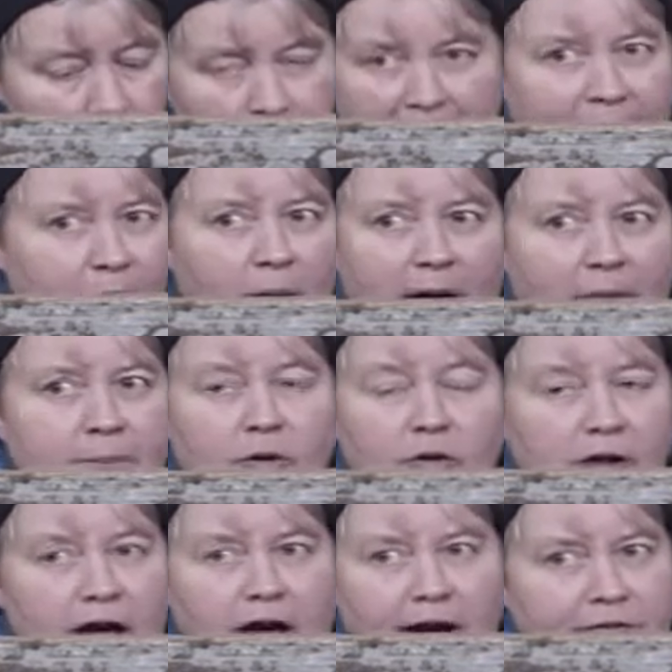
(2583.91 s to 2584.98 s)
black and white bull
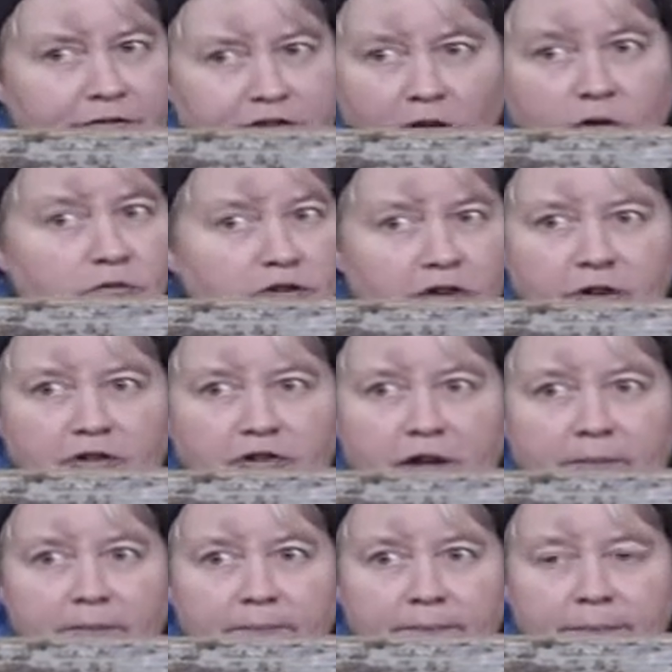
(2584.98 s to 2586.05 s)
calves, don't touch
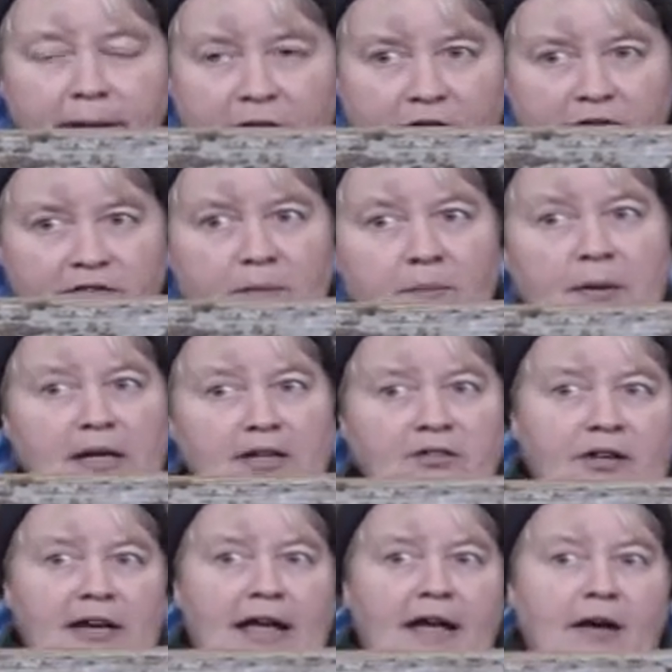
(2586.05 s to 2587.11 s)
them because somebody's
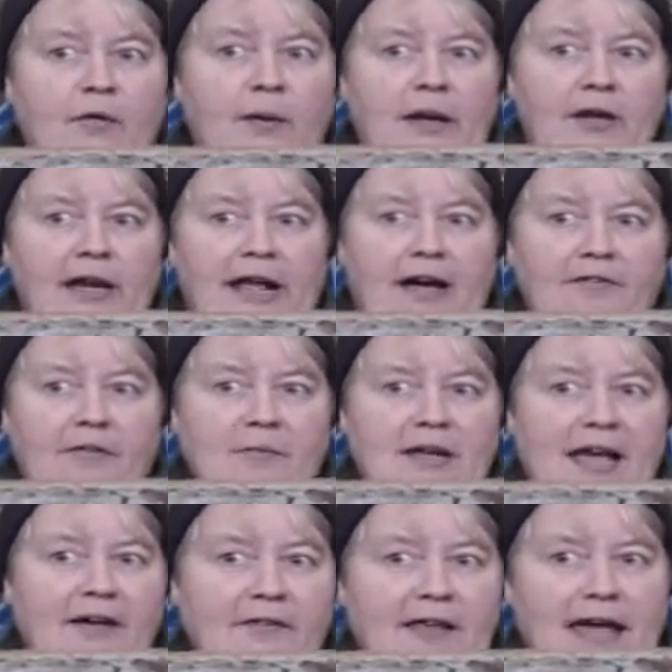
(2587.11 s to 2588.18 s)
going to, we're going to have them
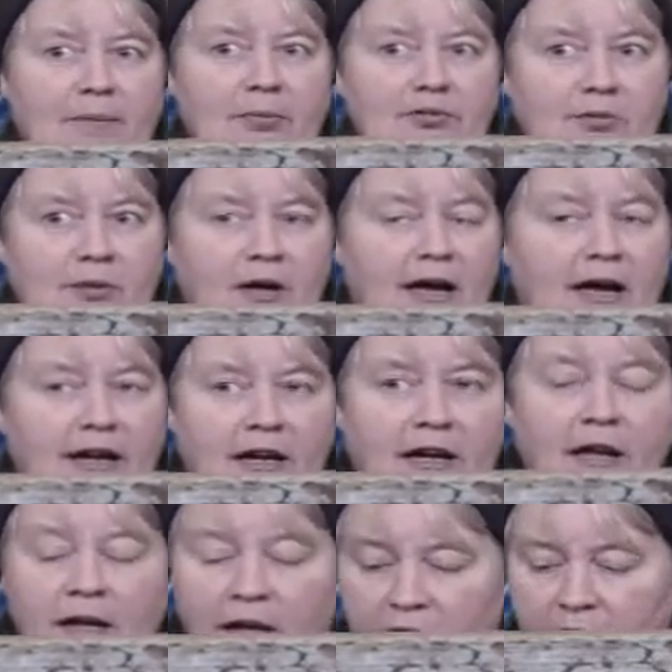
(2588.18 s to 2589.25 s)
down the abattoir. I'd,
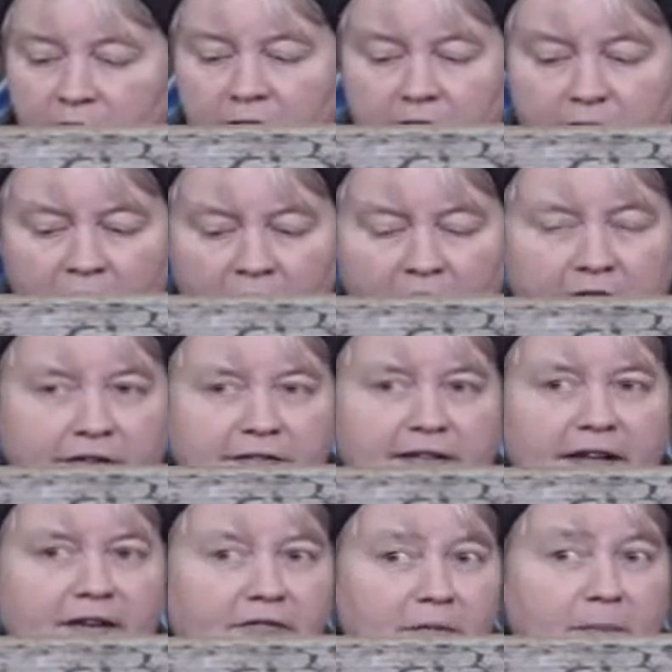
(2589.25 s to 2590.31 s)
the hardest
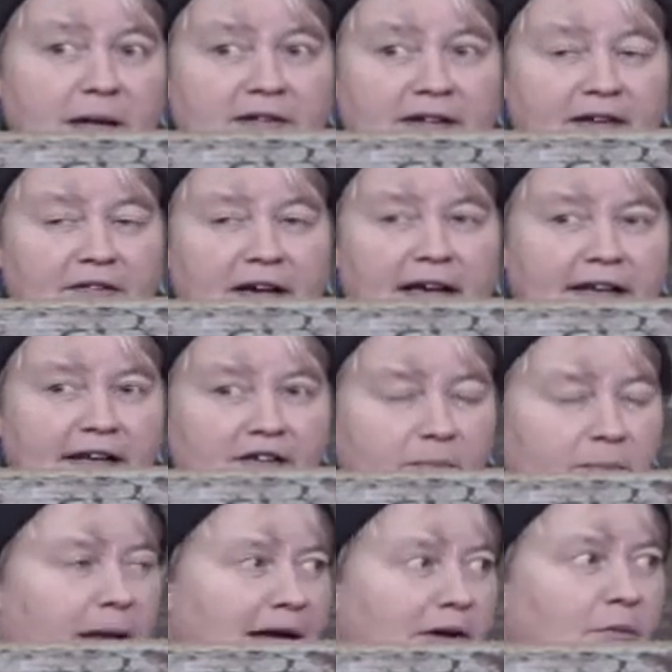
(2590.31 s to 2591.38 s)
thing for me to ever handle is
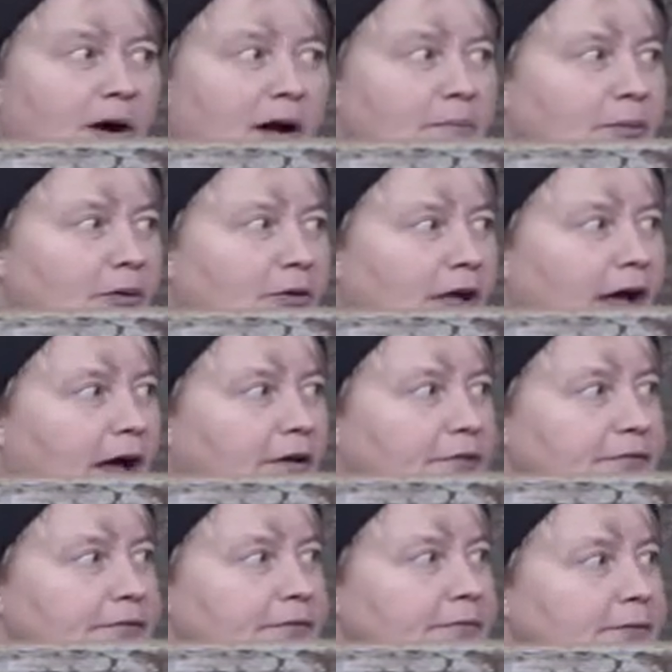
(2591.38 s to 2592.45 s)
black and white bull
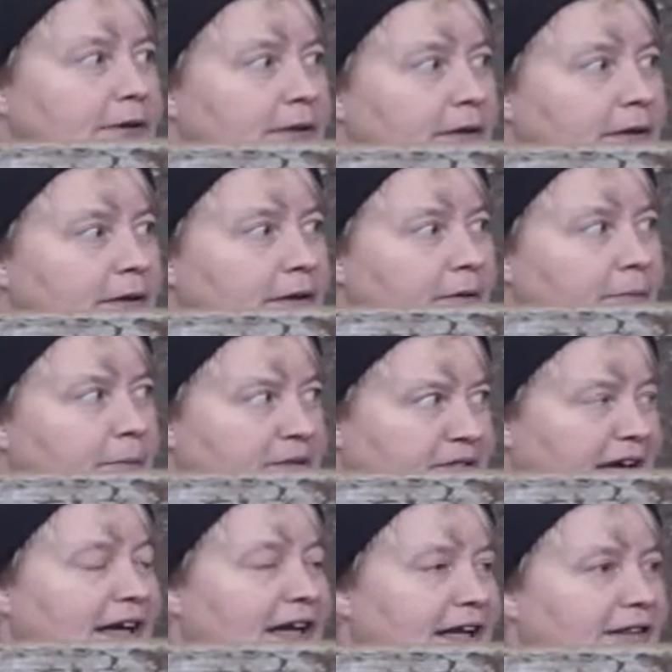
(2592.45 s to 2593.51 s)
calf,
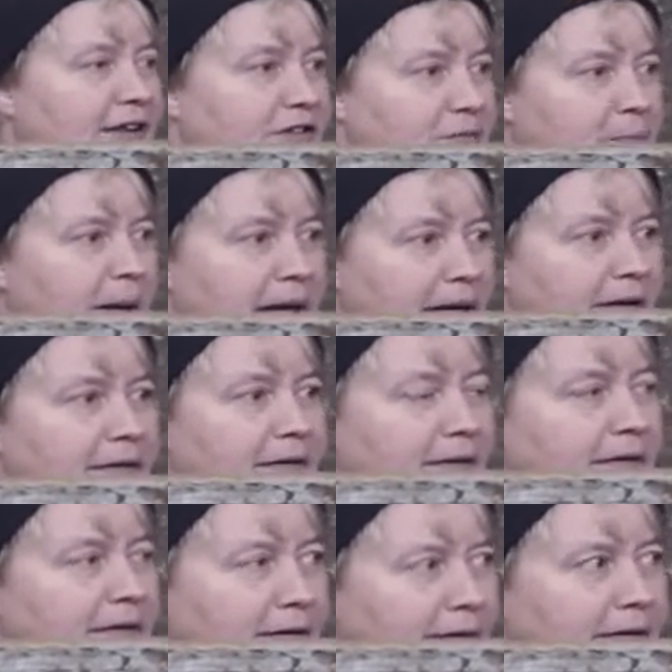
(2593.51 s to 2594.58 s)
particularly that's been
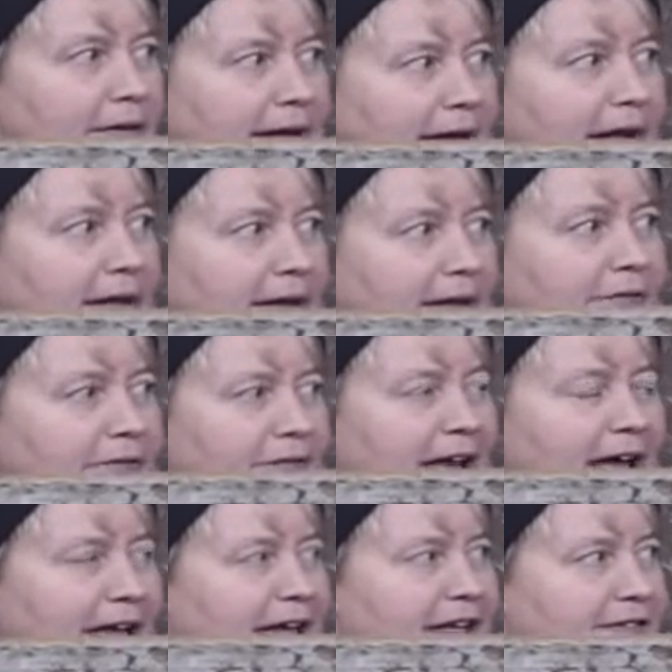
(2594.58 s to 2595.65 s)

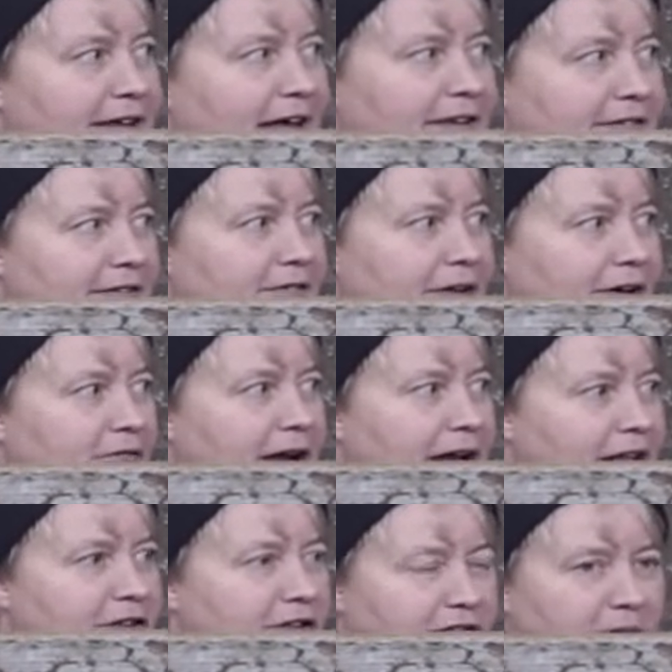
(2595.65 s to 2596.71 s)
fairly intensively
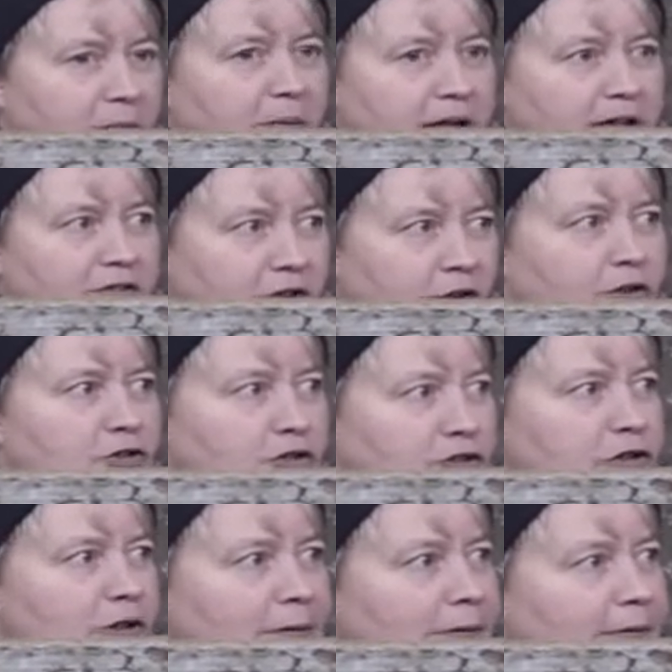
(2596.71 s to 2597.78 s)
reared that somebody is coached